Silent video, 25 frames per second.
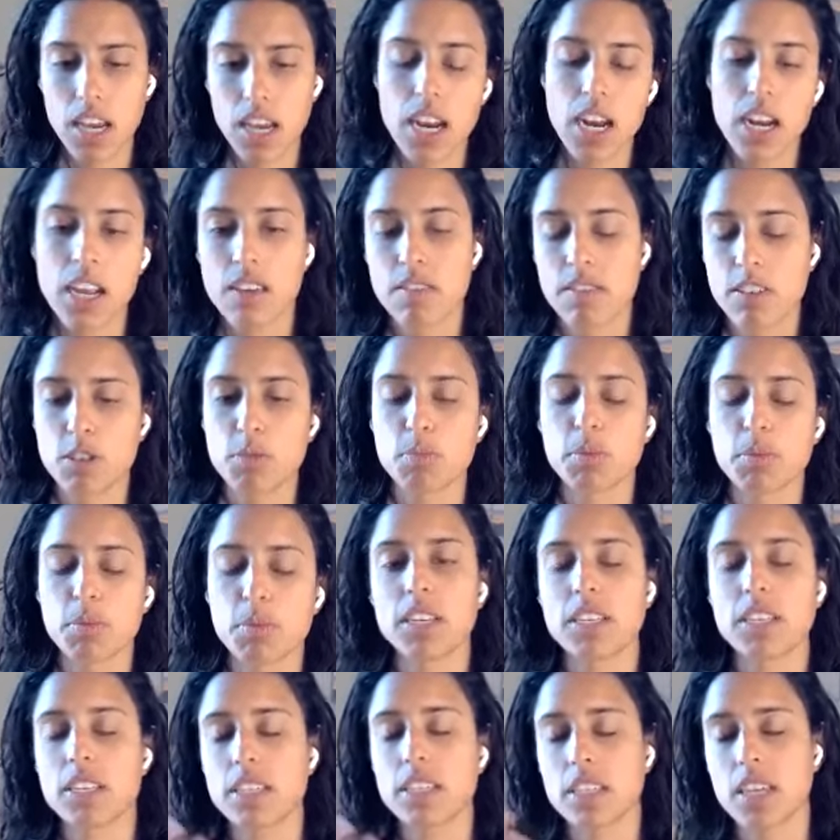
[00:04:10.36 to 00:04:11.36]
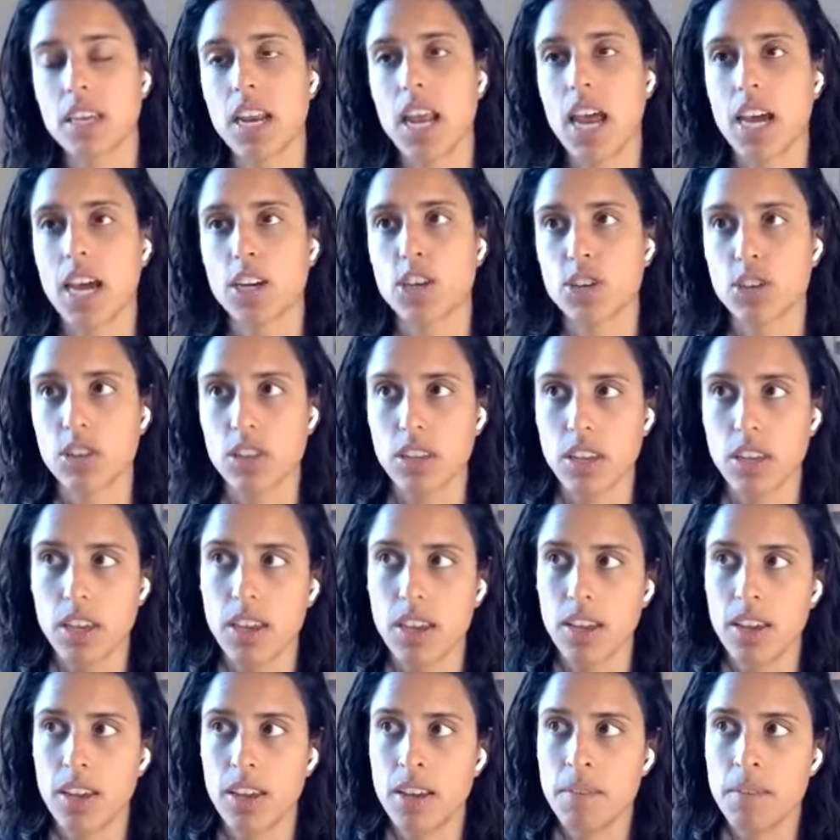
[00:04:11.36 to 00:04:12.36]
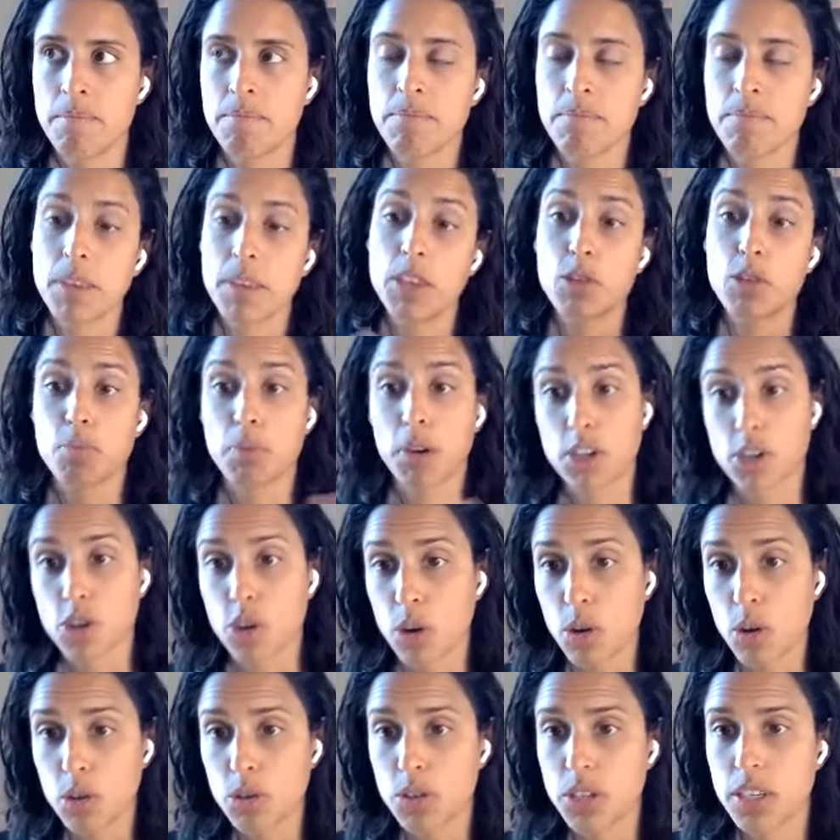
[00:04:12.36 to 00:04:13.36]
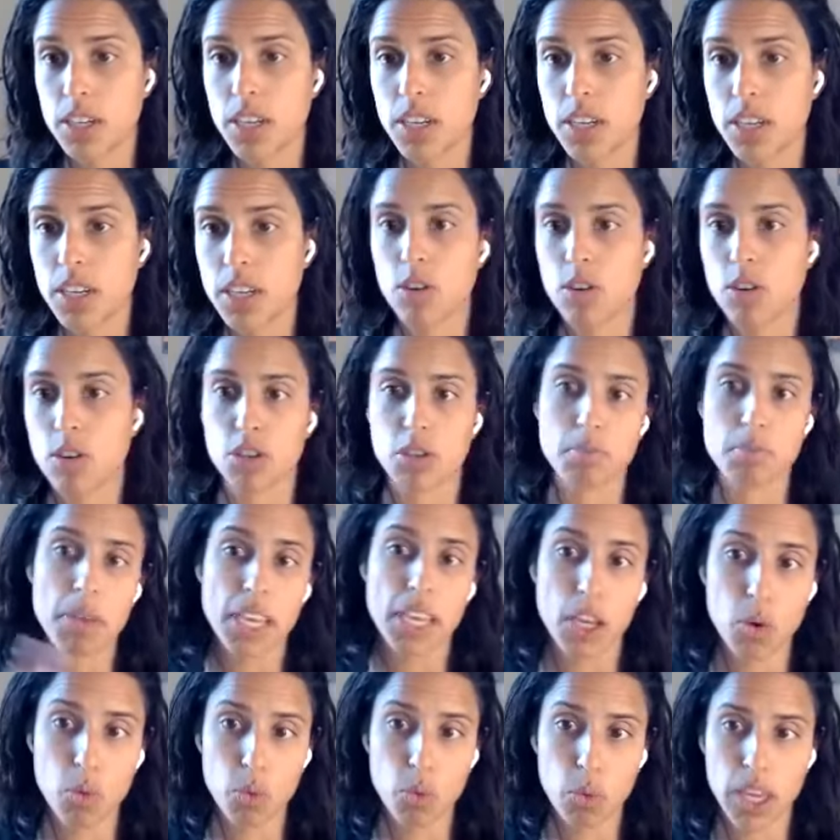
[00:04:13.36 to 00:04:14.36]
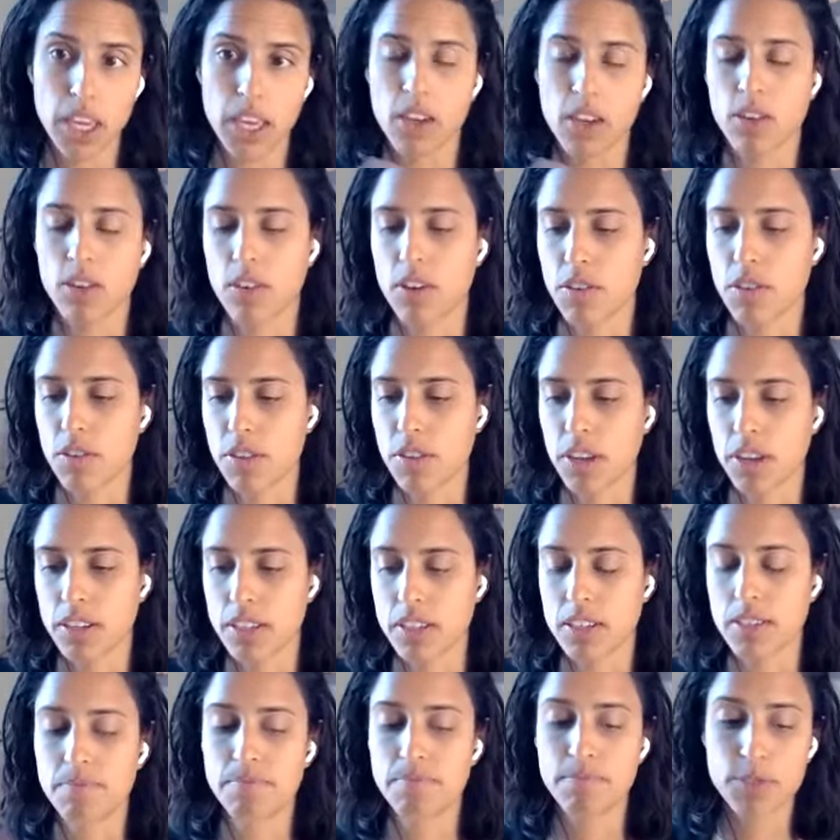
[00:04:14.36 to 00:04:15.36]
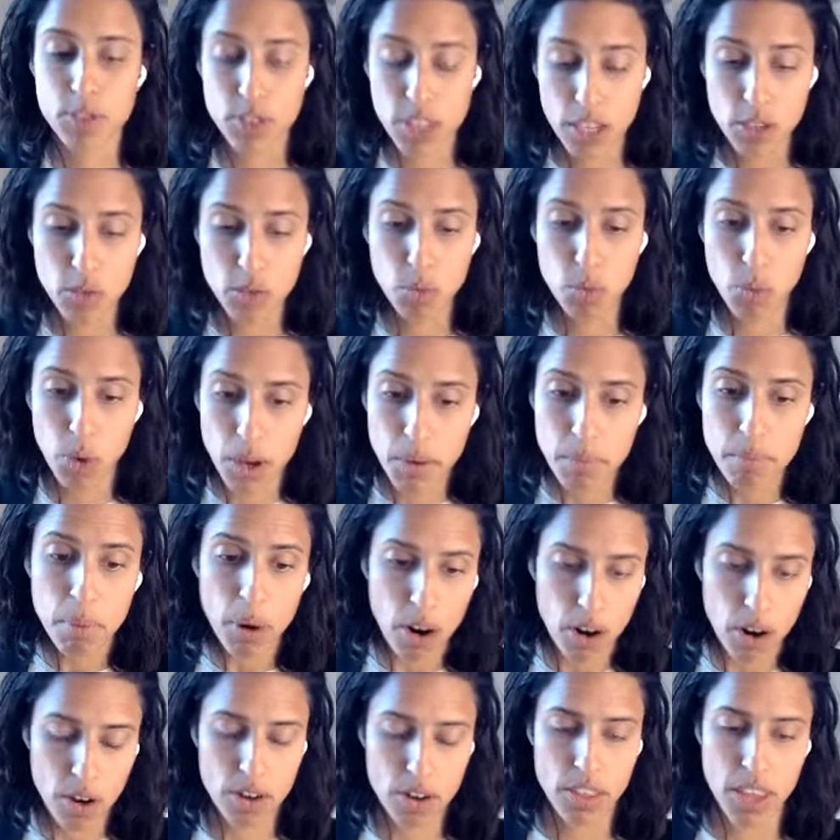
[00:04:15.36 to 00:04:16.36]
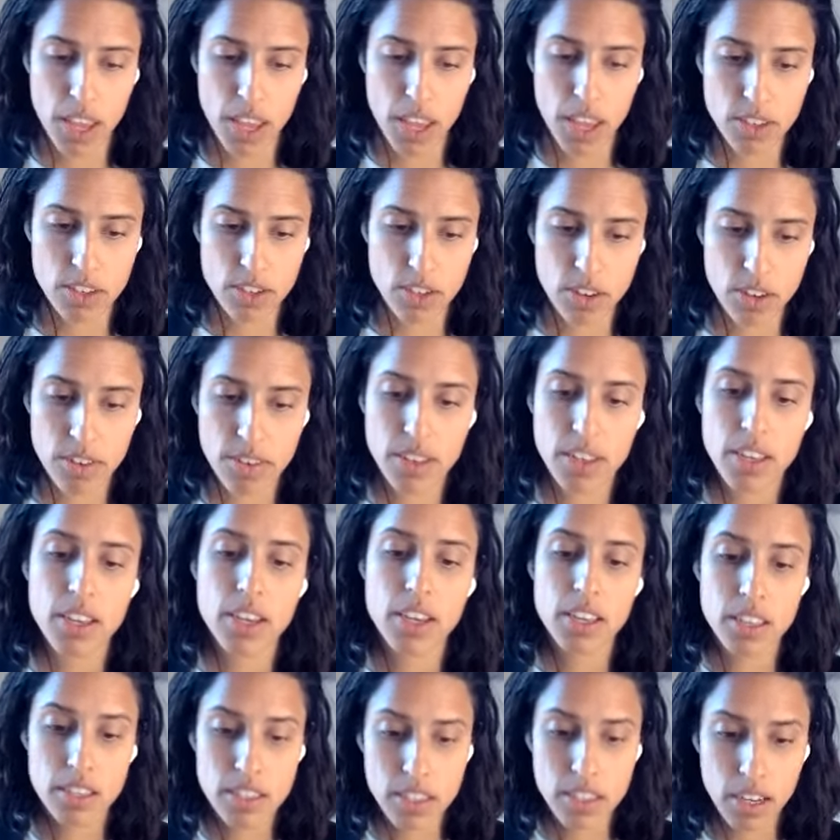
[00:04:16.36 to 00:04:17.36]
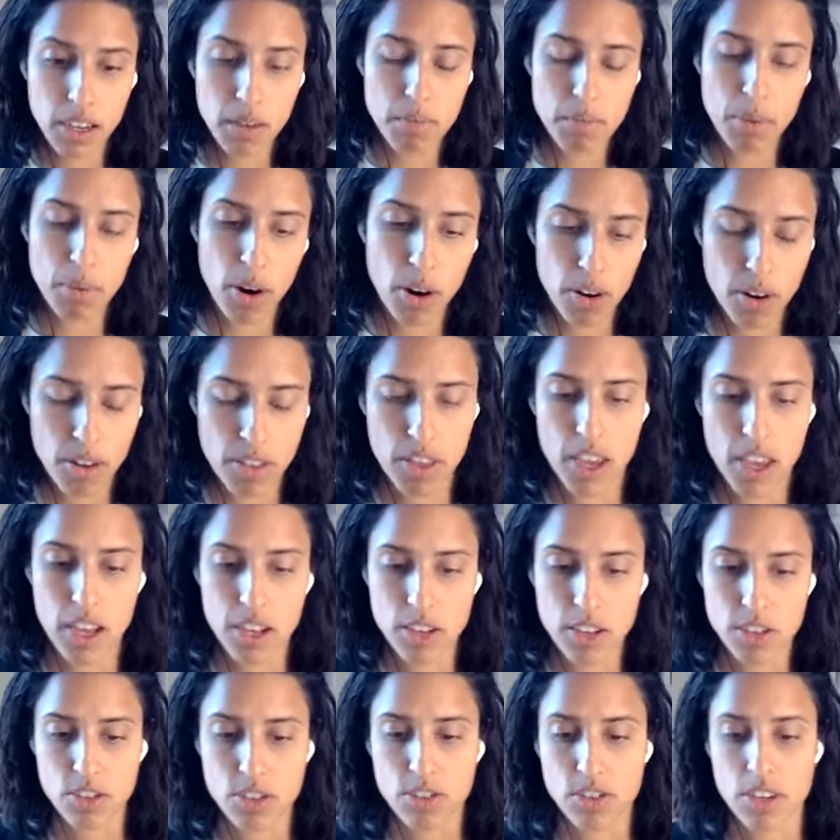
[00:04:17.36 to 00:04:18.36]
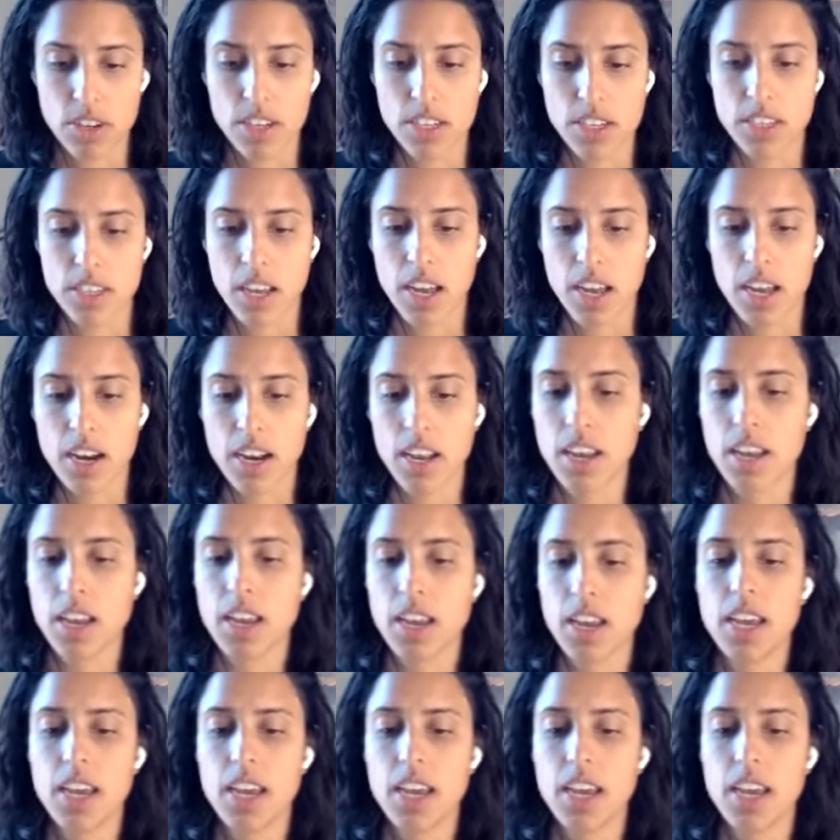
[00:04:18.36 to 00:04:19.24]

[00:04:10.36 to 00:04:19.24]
in any of these places can actually either punch holes in it or just make it weak or other things so that's one part of the answer the second part of the answer is that